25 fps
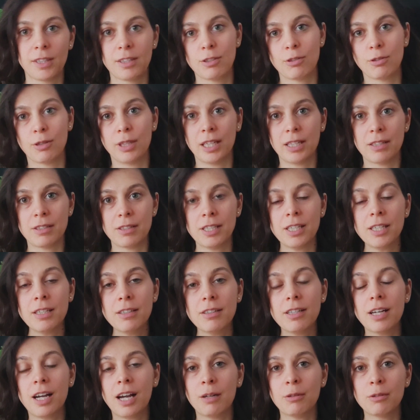So that's
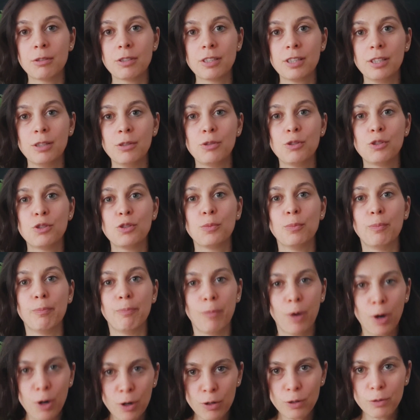it. I will see you
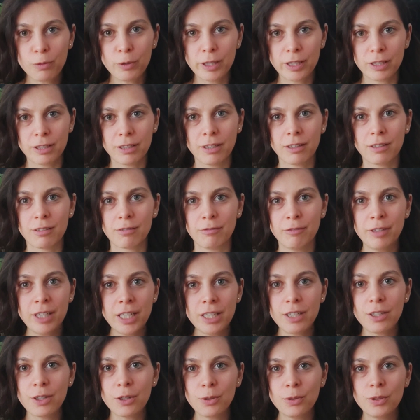tomorrow with another
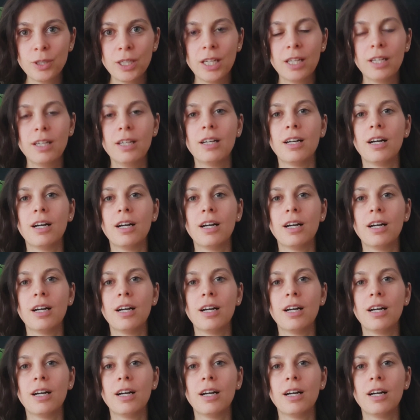video.